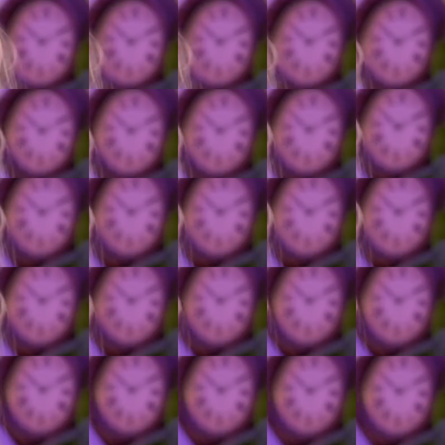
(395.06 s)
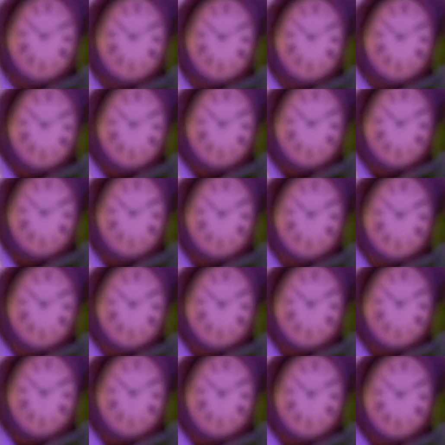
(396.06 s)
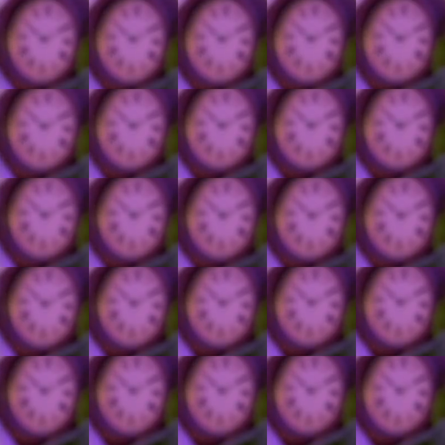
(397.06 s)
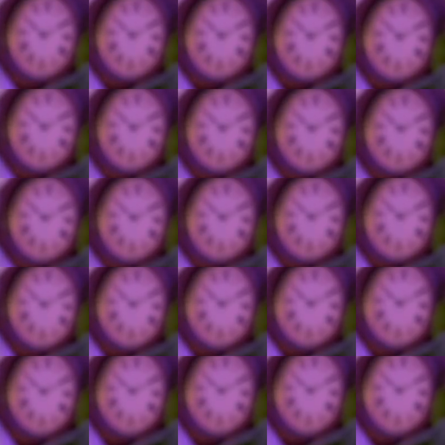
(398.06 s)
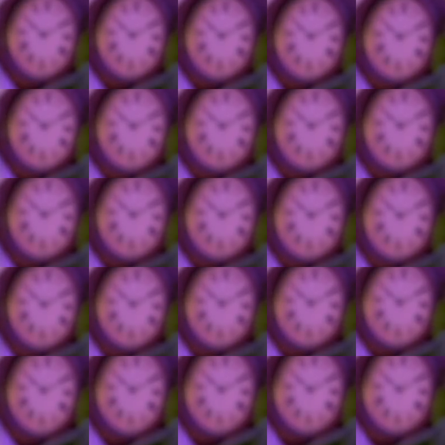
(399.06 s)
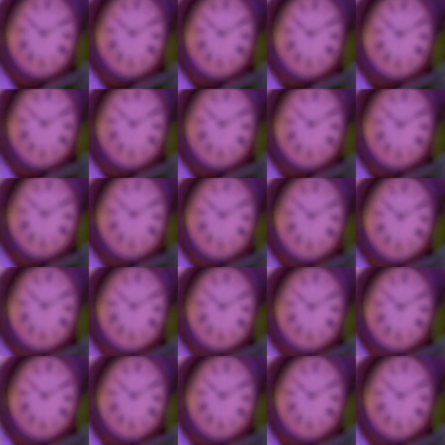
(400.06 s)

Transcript: The person shown says nothing.